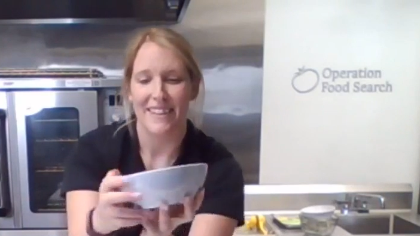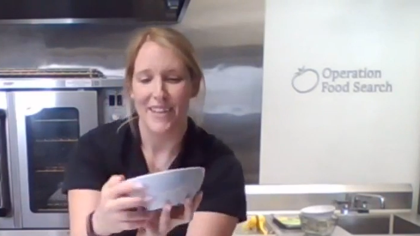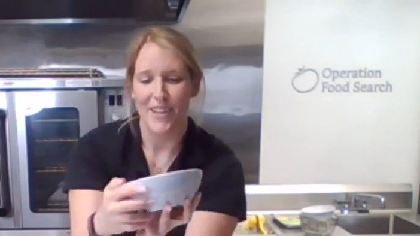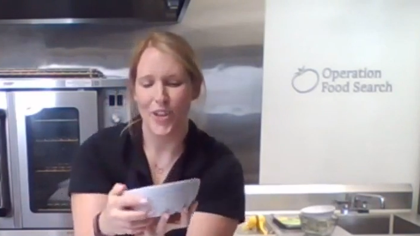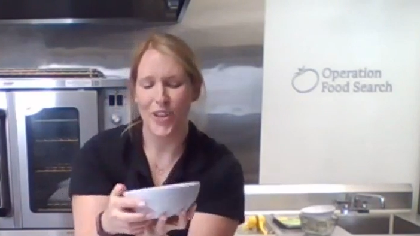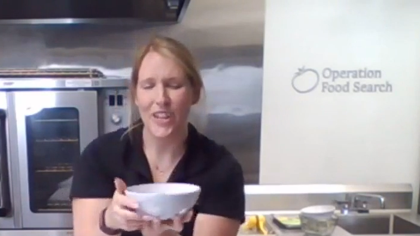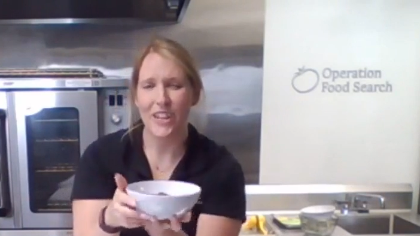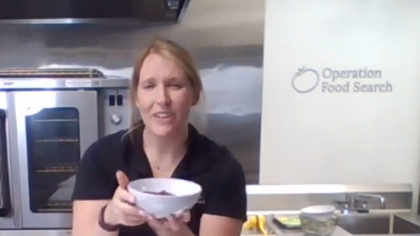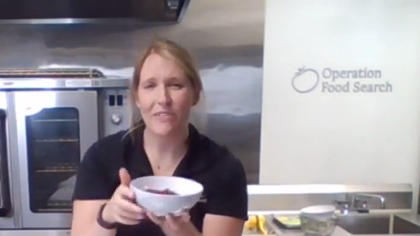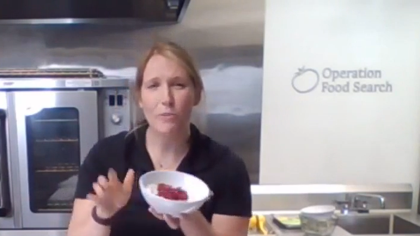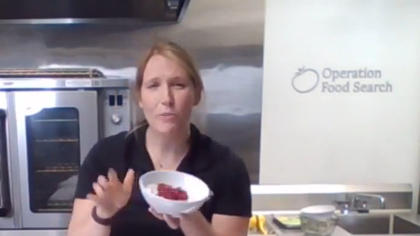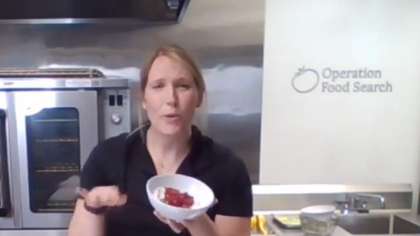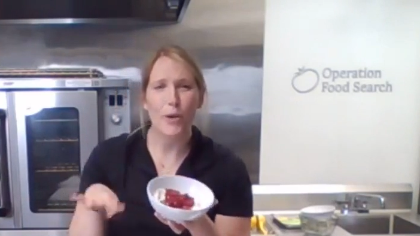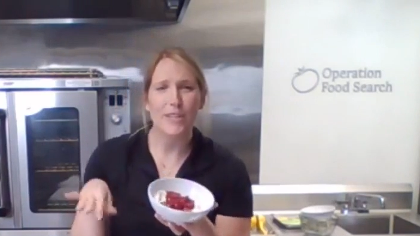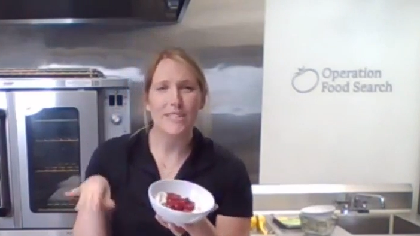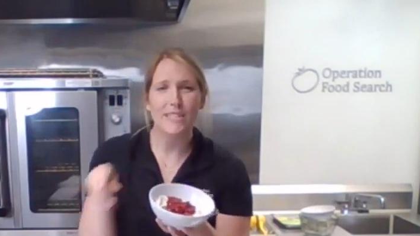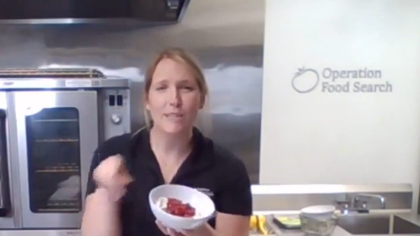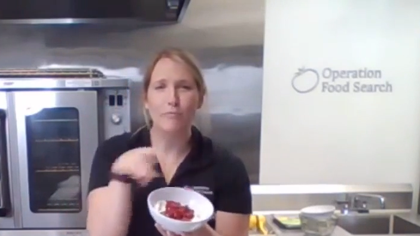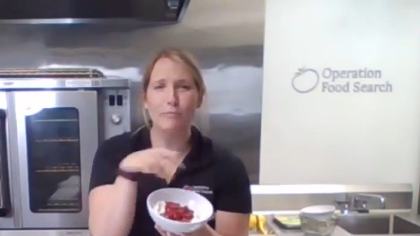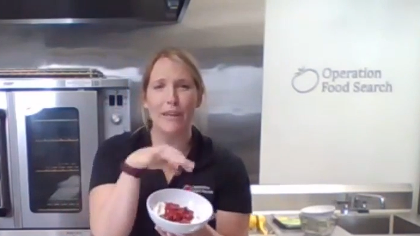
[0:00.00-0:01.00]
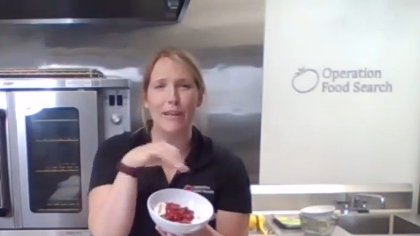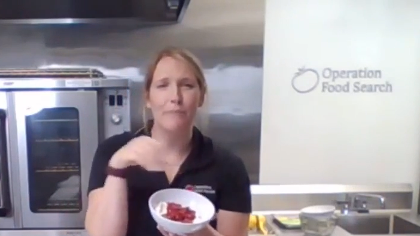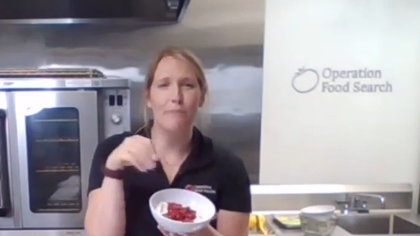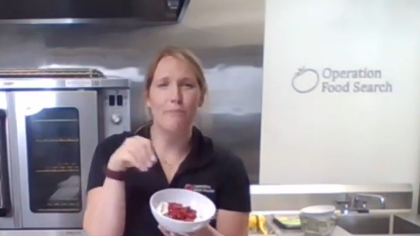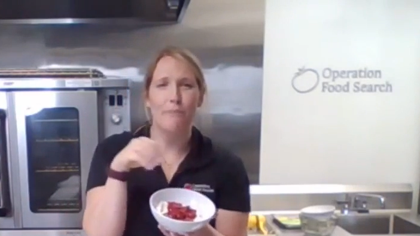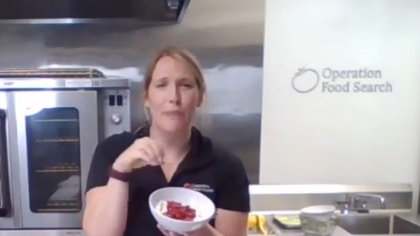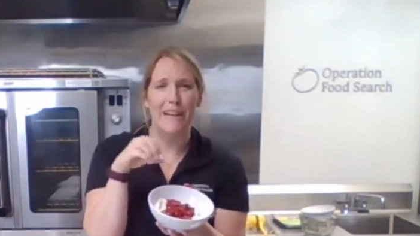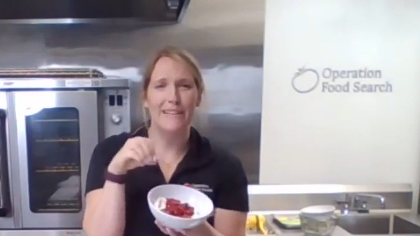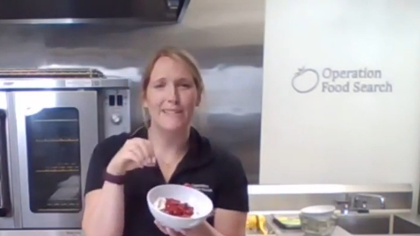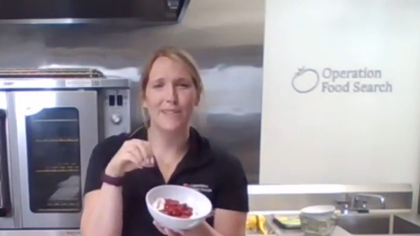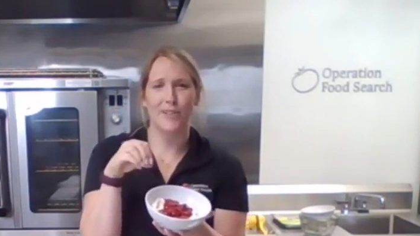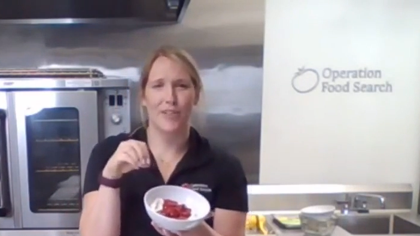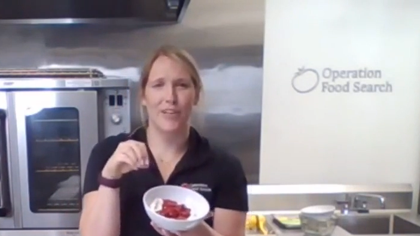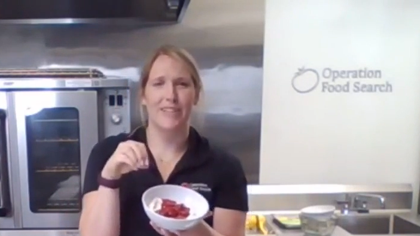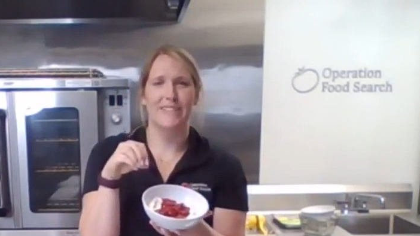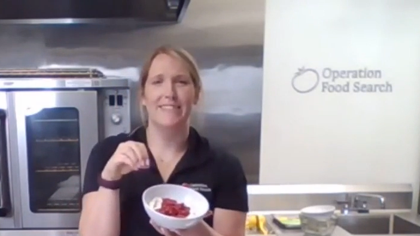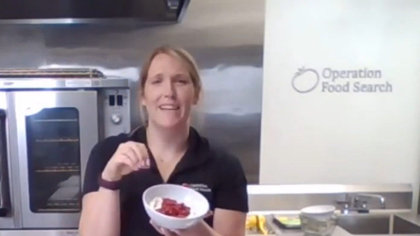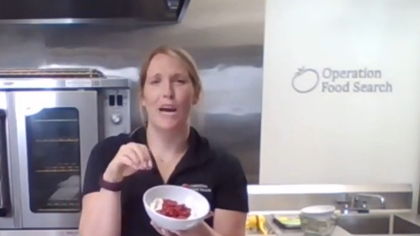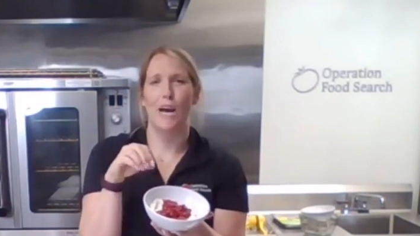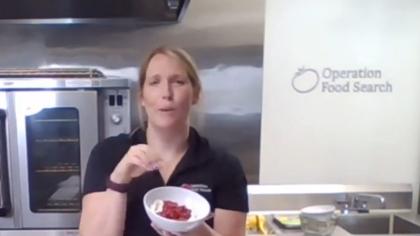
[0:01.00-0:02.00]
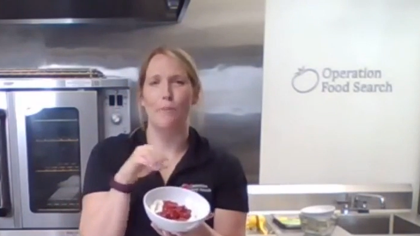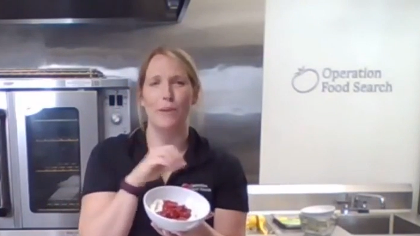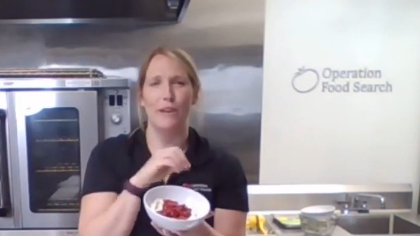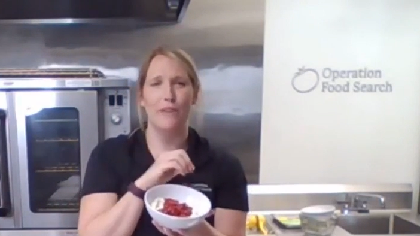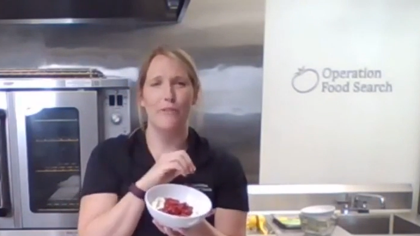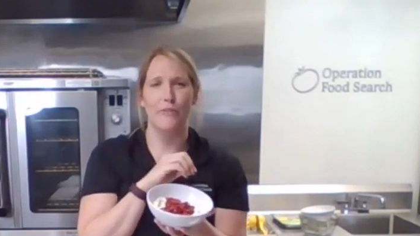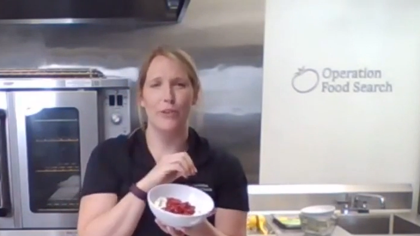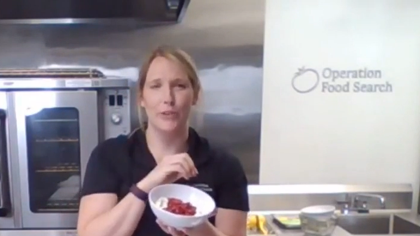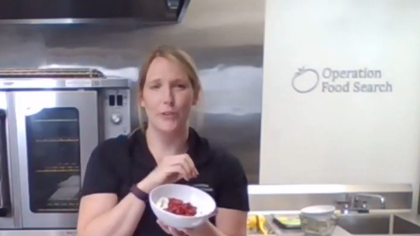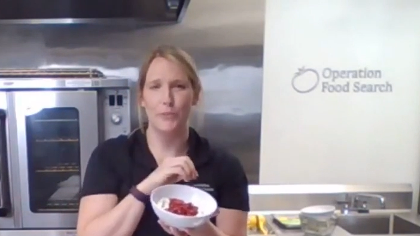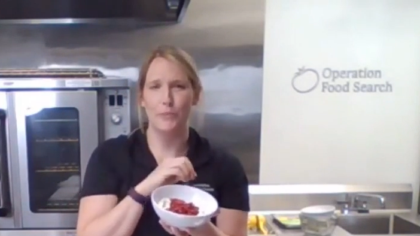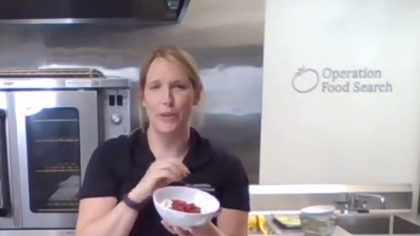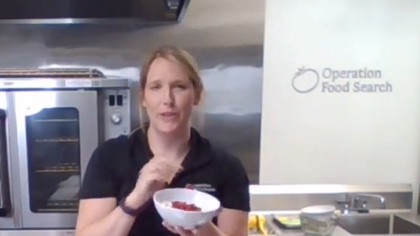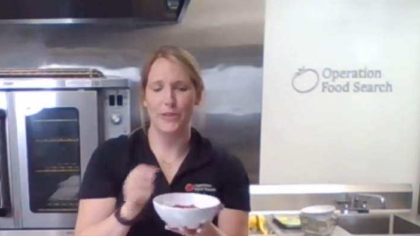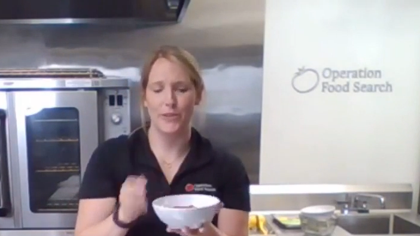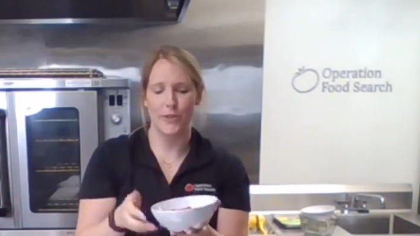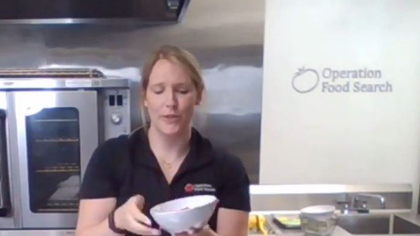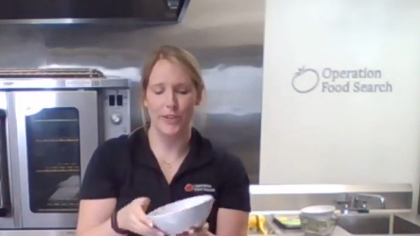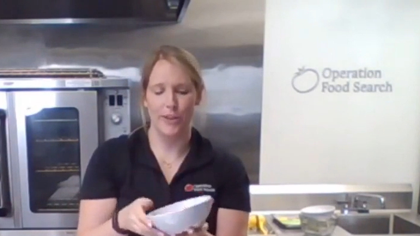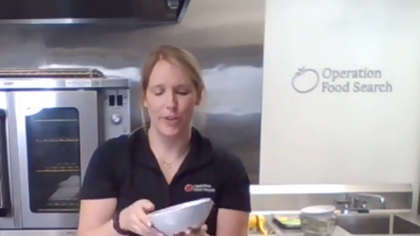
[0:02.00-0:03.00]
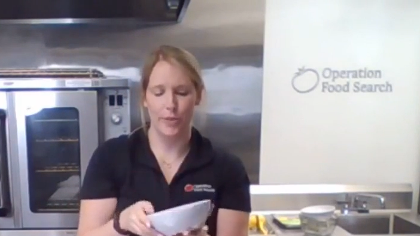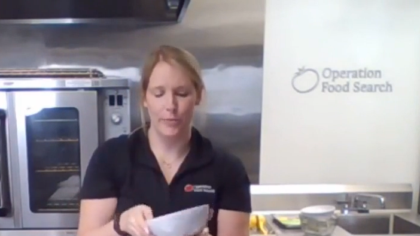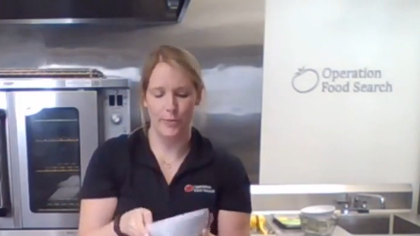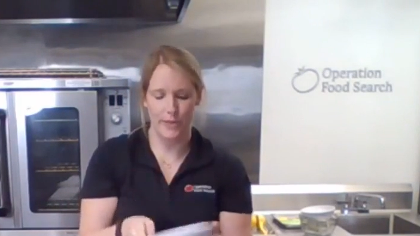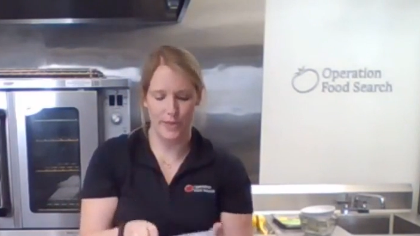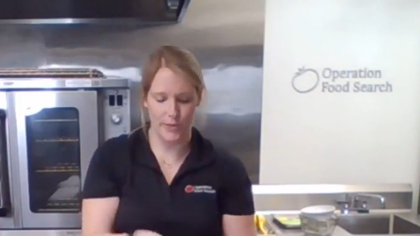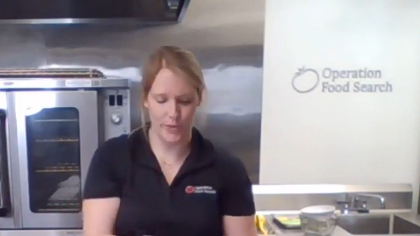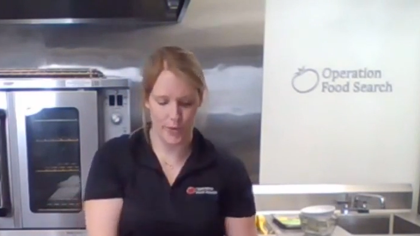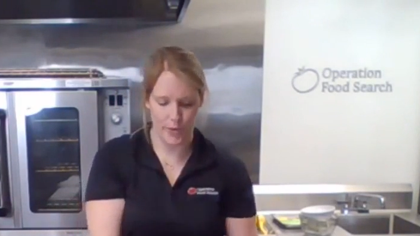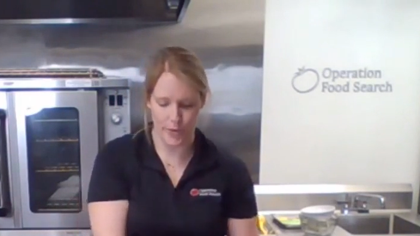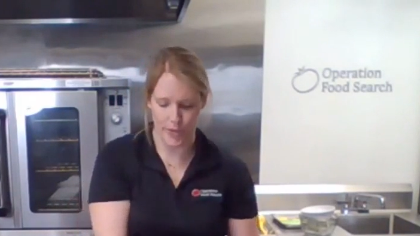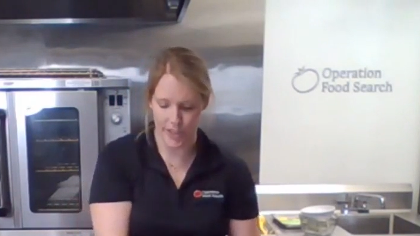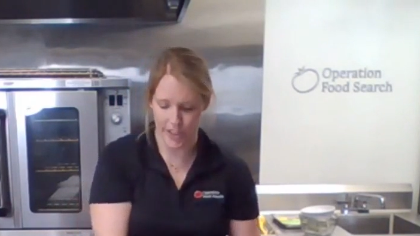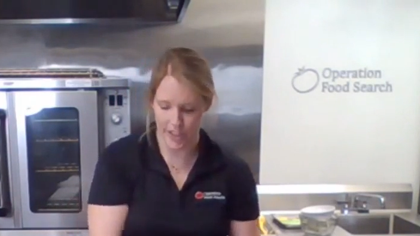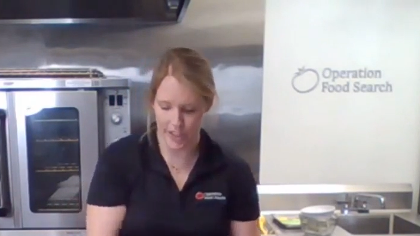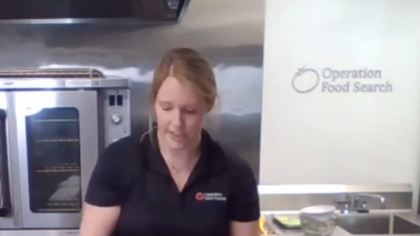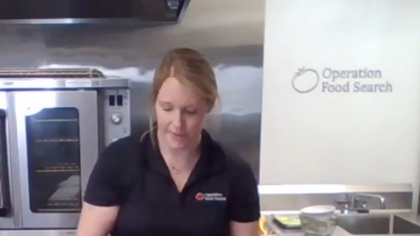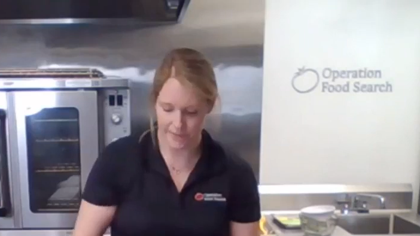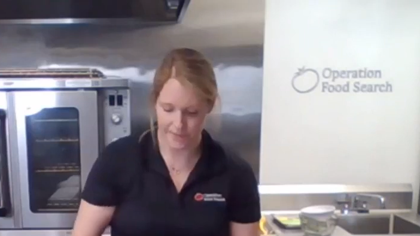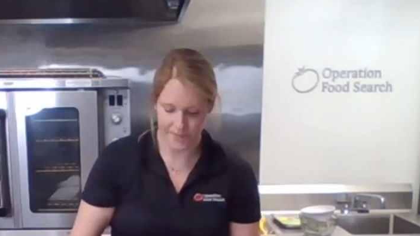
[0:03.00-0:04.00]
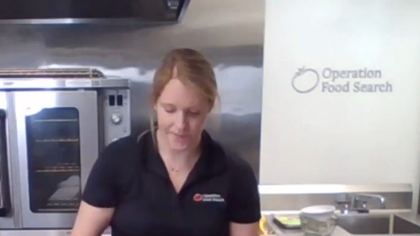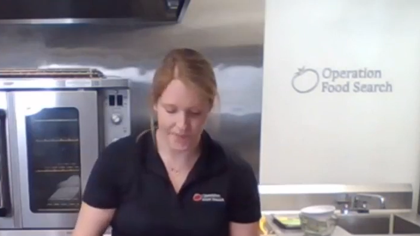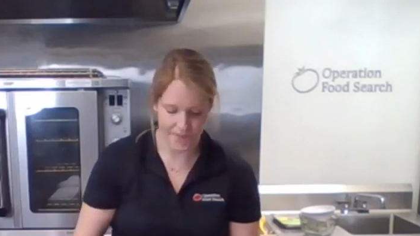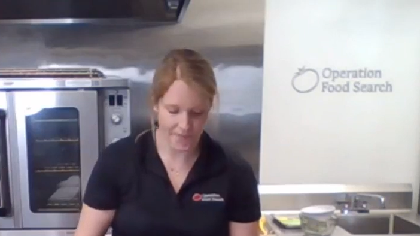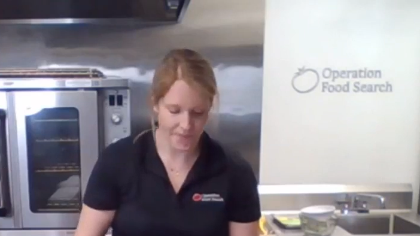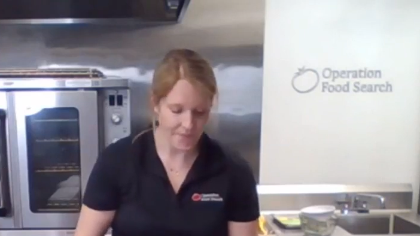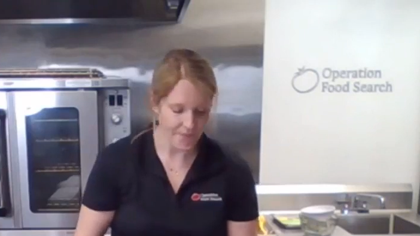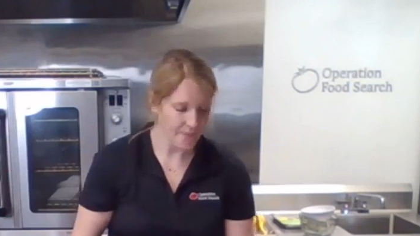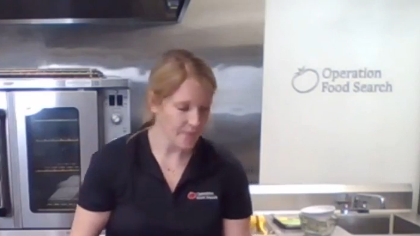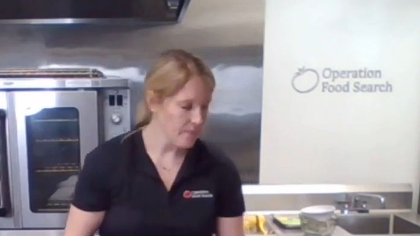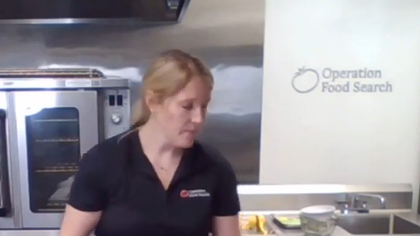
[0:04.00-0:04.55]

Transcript: You can even put some like basil on top, like fresh basil. That would be so good. I'm